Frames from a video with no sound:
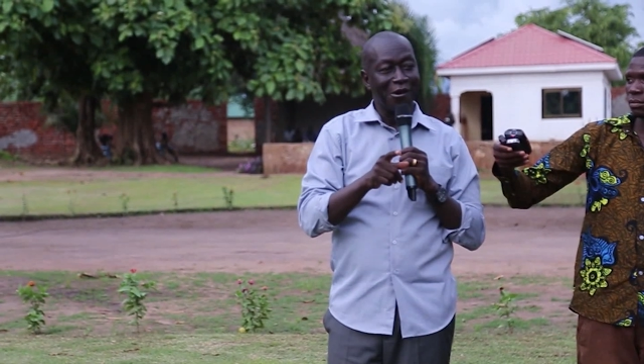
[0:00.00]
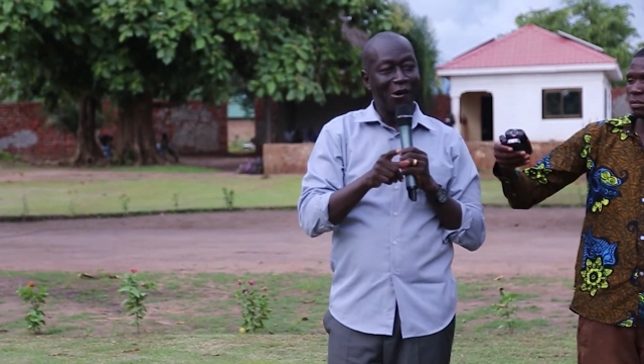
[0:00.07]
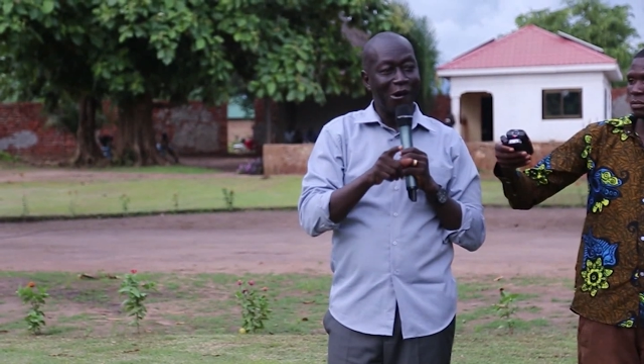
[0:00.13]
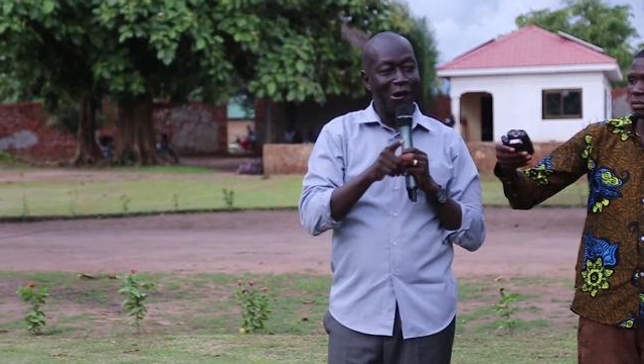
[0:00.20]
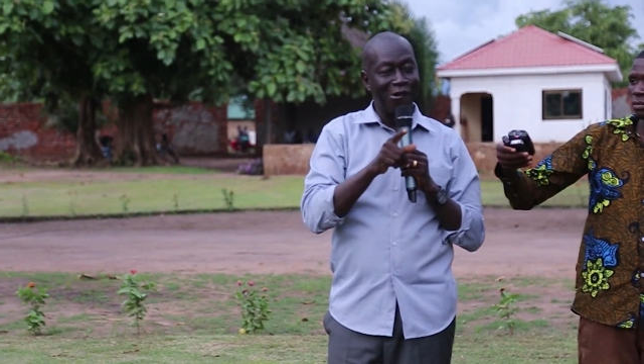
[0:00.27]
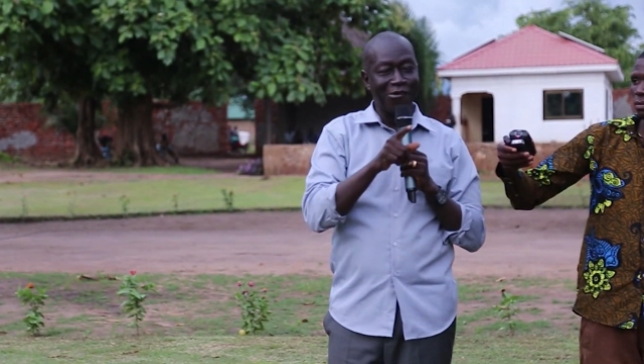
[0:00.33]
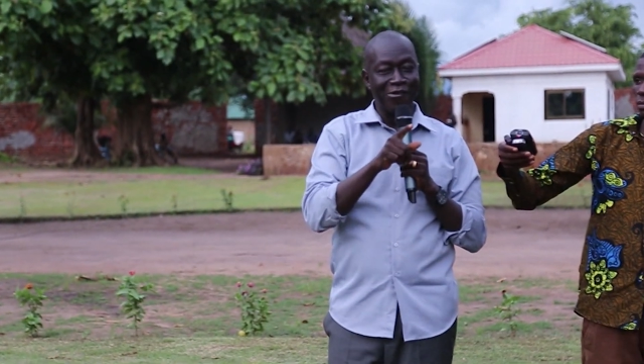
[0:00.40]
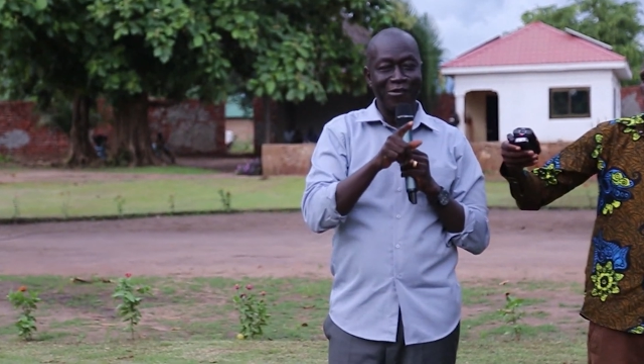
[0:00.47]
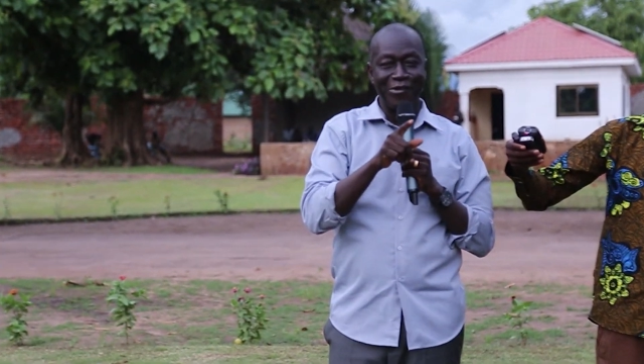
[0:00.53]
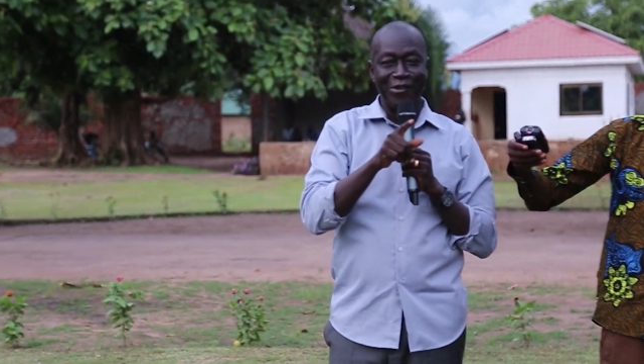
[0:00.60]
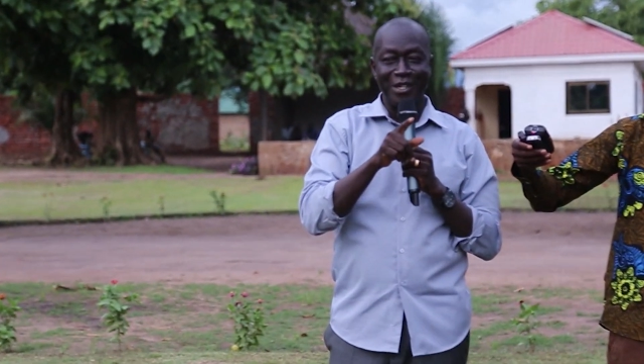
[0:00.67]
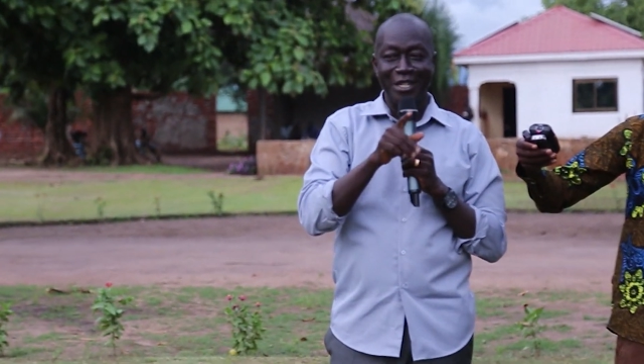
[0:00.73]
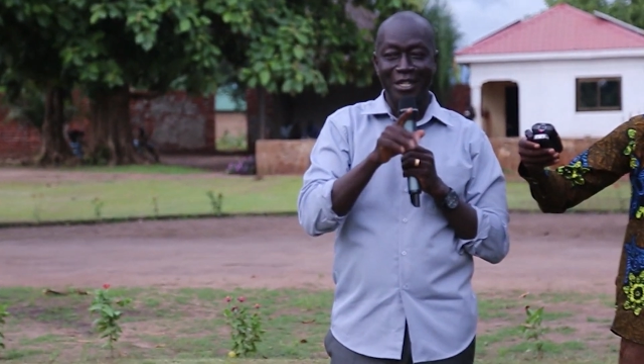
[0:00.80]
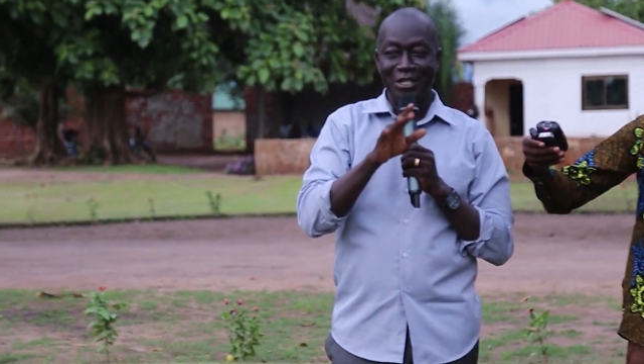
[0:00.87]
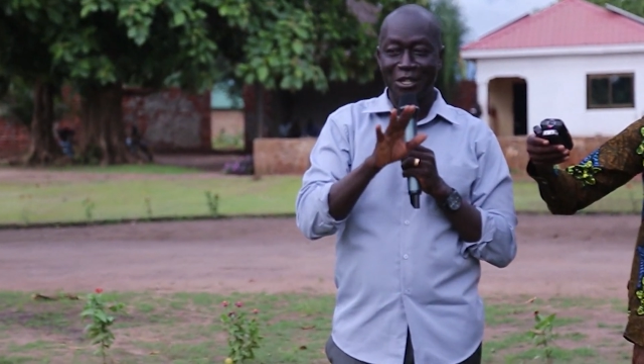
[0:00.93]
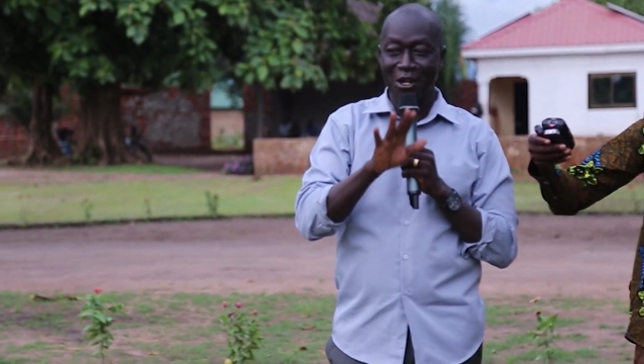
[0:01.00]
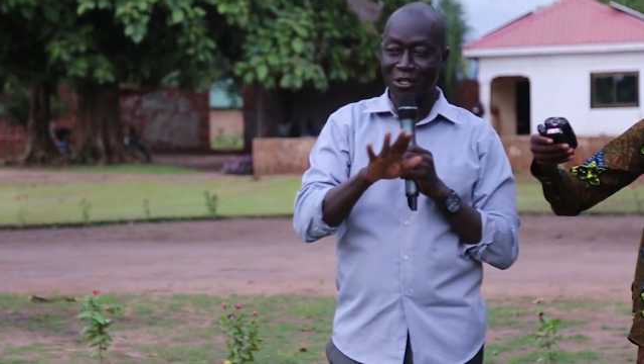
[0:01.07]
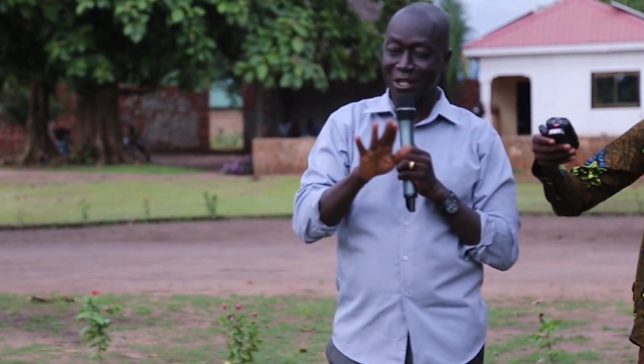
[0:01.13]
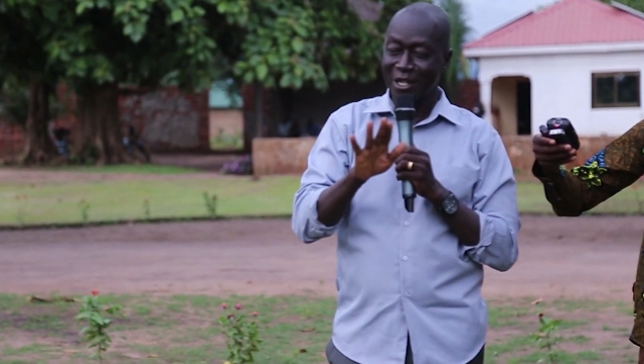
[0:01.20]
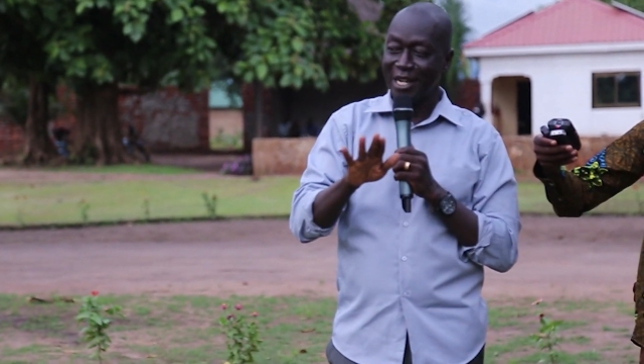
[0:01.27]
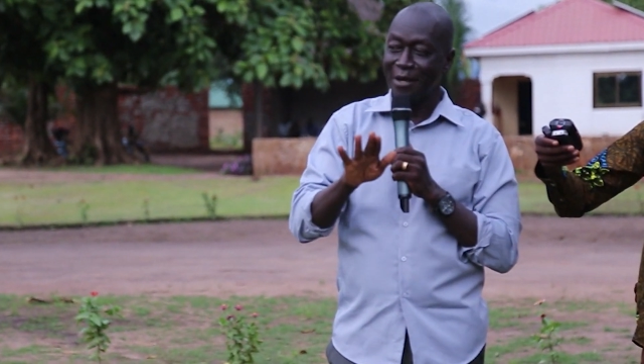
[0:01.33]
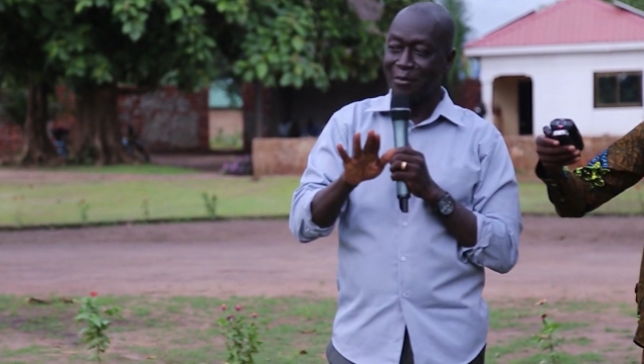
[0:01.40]
of
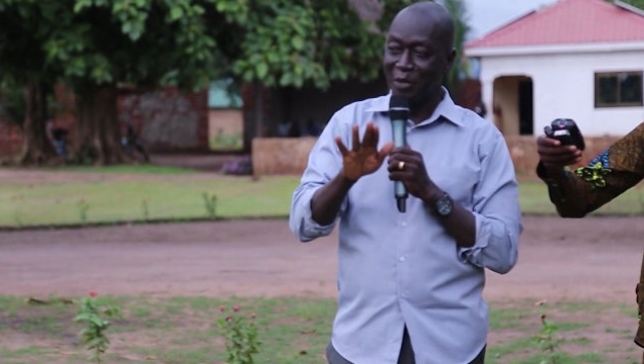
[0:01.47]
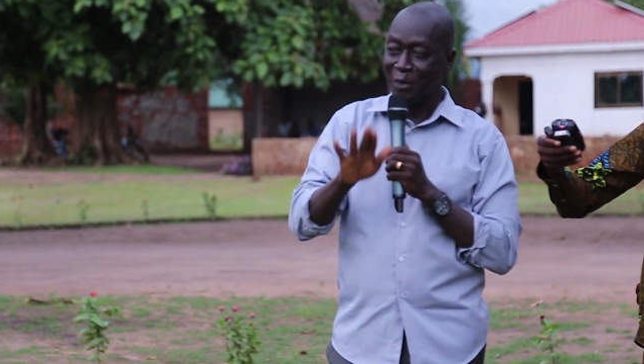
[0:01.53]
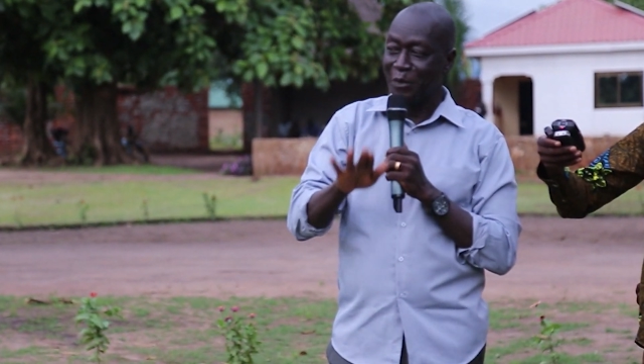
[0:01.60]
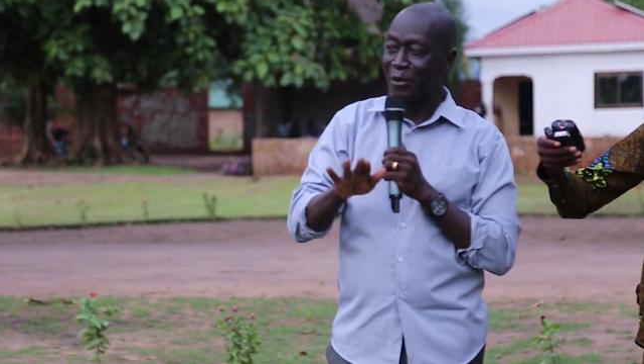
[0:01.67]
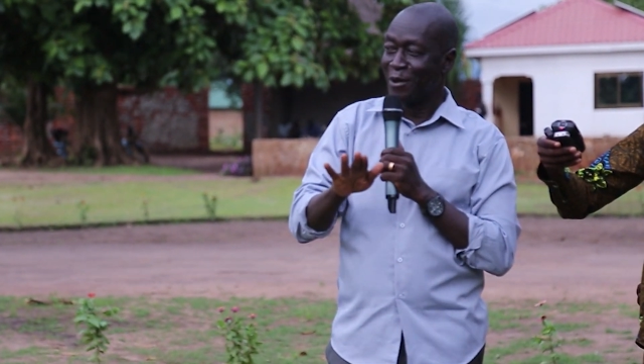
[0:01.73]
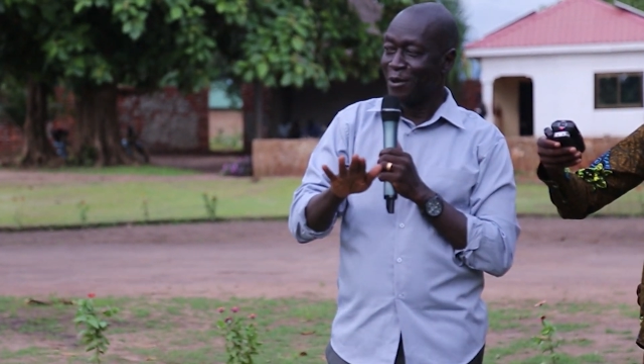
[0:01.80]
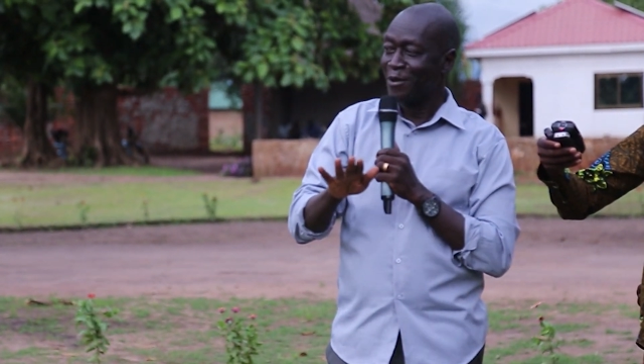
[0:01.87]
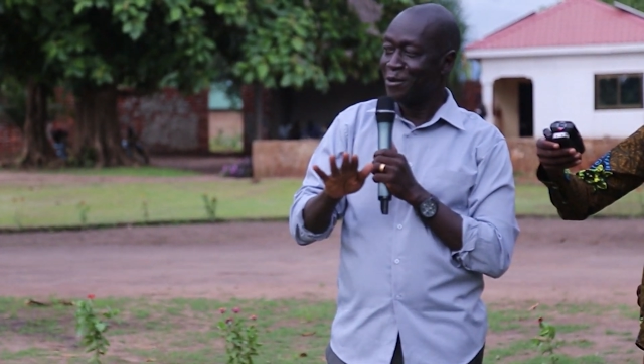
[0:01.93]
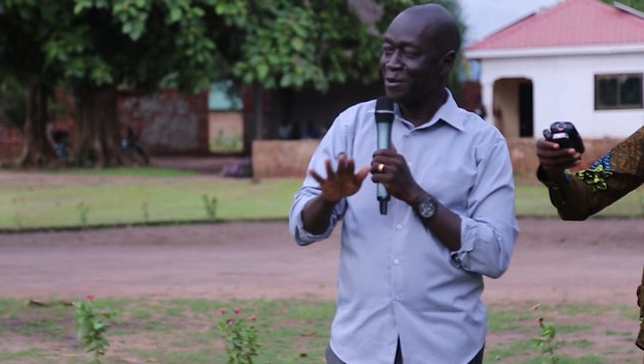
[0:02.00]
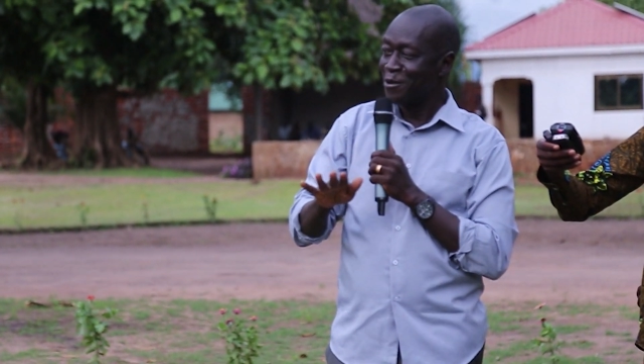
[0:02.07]
not only people